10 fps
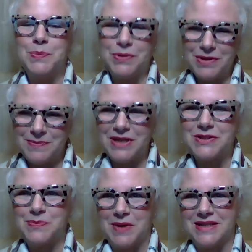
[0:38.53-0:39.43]

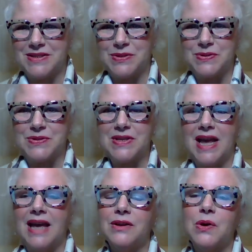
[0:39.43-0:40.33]
premier sponsors,
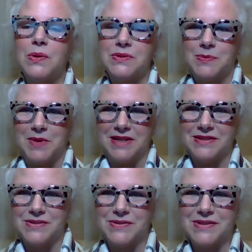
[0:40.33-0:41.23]
and gold
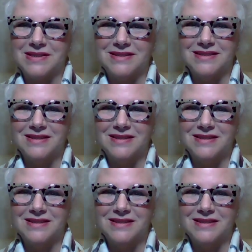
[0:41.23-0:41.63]
sponsors.